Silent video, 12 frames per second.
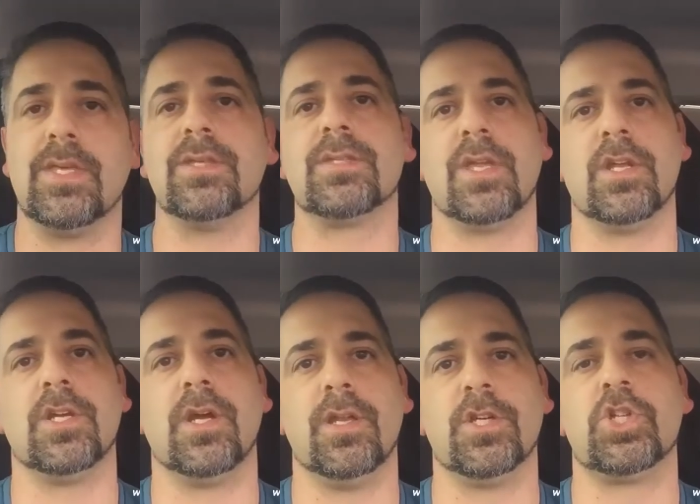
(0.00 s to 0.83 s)
and
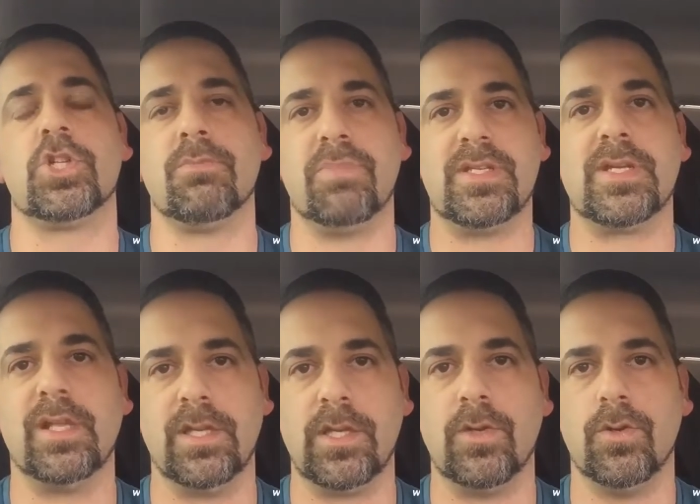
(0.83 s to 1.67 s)
I should be telling
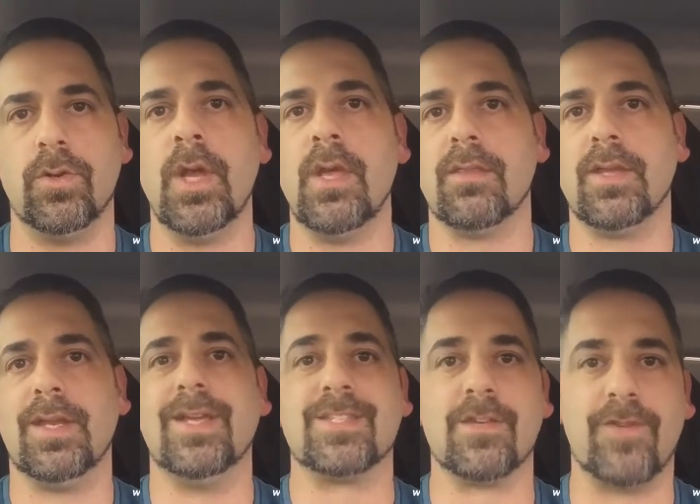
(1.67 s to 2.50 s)
you that it's
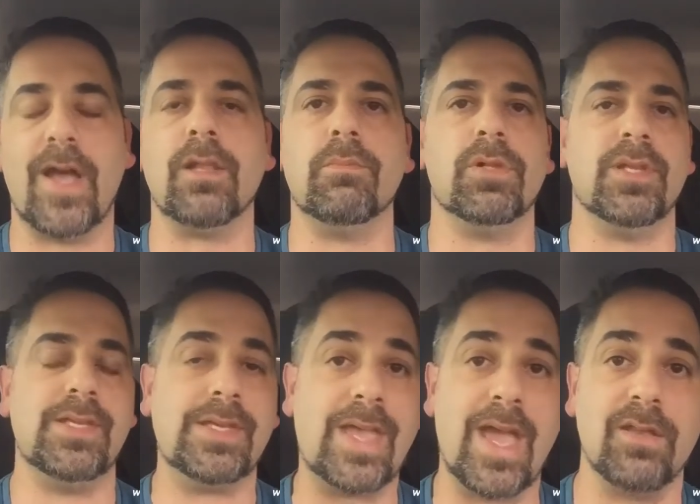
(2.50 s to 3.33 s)
available and you
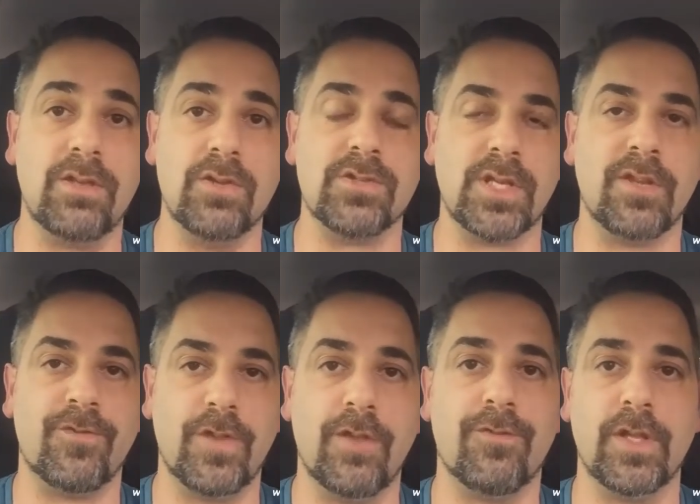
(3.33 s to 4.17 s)
can use it
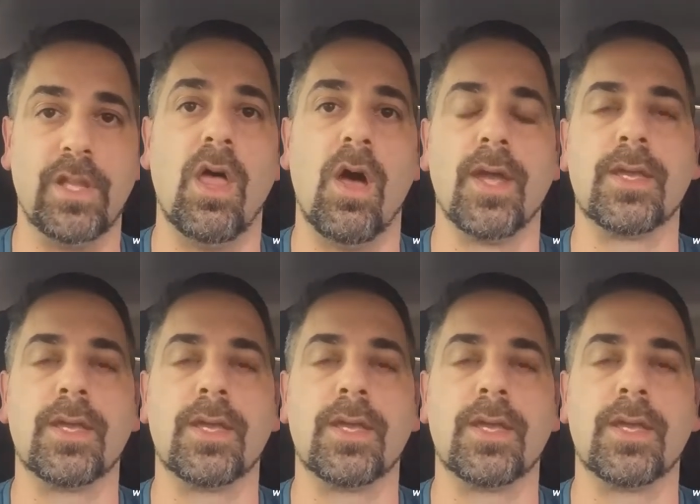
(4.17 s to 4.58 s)
if you like.